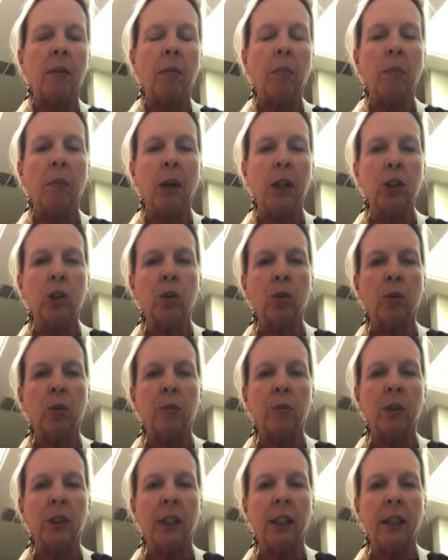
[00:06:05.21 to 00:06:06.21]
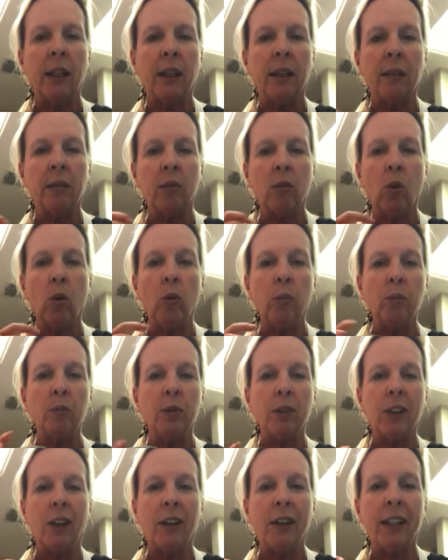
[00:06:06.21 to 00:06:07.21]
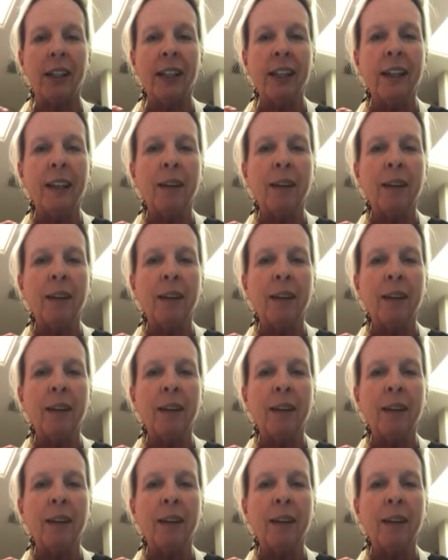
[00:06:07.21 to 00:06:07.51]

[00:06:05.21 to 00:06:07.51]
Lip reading: mushrooms in it. Oh, sorry.